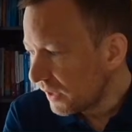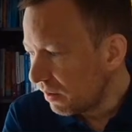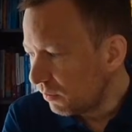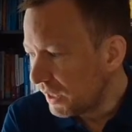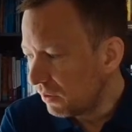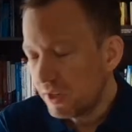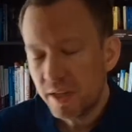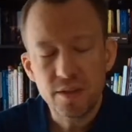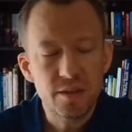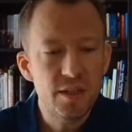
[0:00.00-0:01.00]
we look at
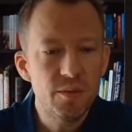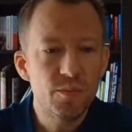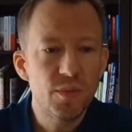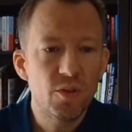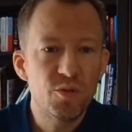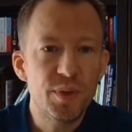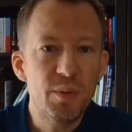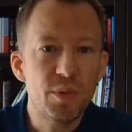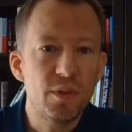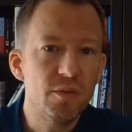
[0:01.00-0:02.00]
a team of
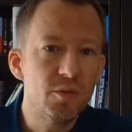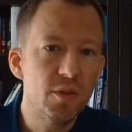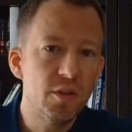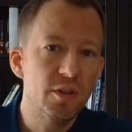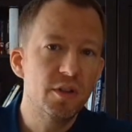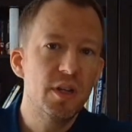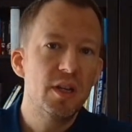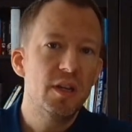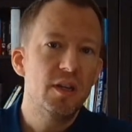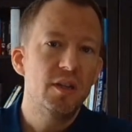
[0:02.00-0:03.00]
people who are
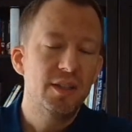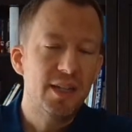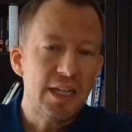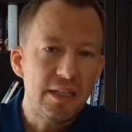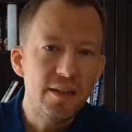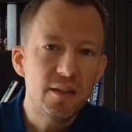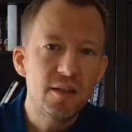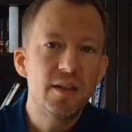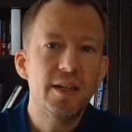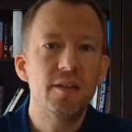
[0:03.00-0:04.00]
tightly
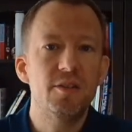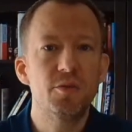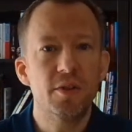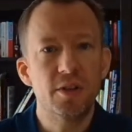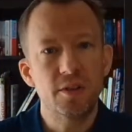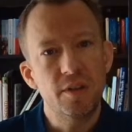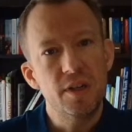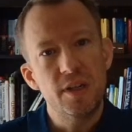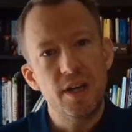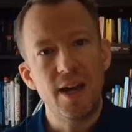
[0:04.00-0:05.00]
interlinked, who are
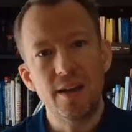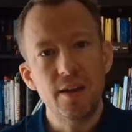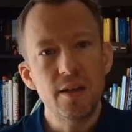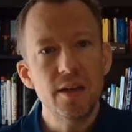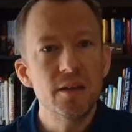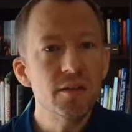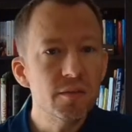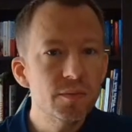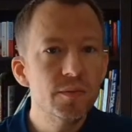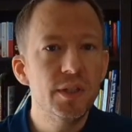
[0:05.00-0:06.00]
huddling.
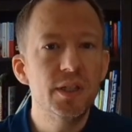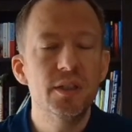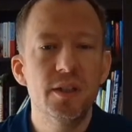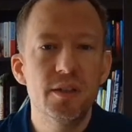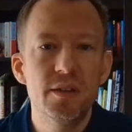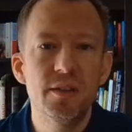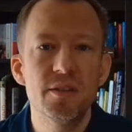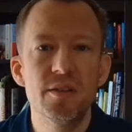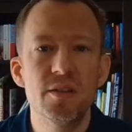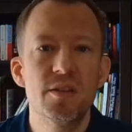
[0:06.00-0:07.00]
Yeah, and I think
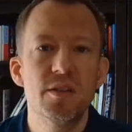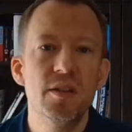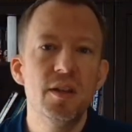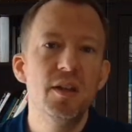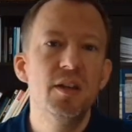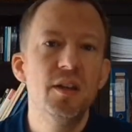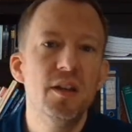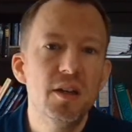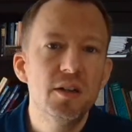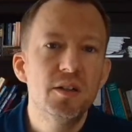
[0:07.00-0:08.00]
this is
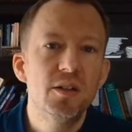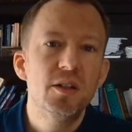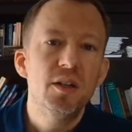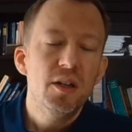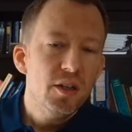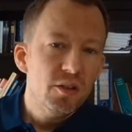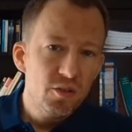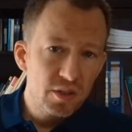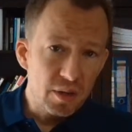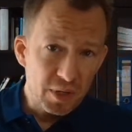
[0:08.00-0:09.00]
to
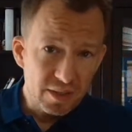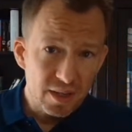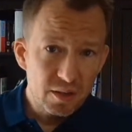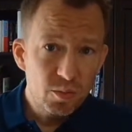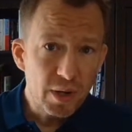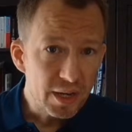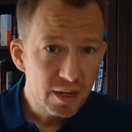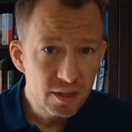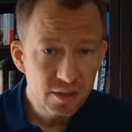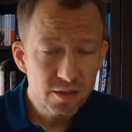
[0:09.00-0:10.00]
some extent why
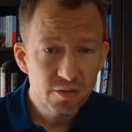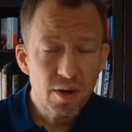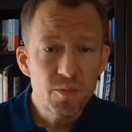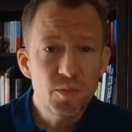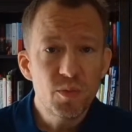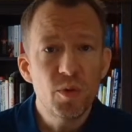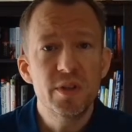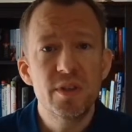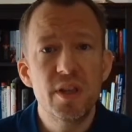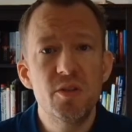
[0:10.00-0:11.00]
Scrum
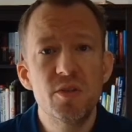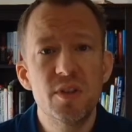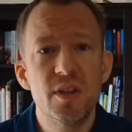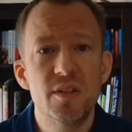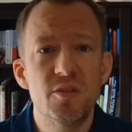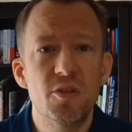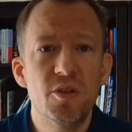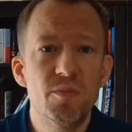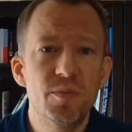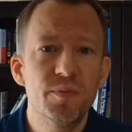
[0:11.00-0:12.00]
was then used as a
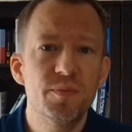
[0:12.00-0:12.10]
term,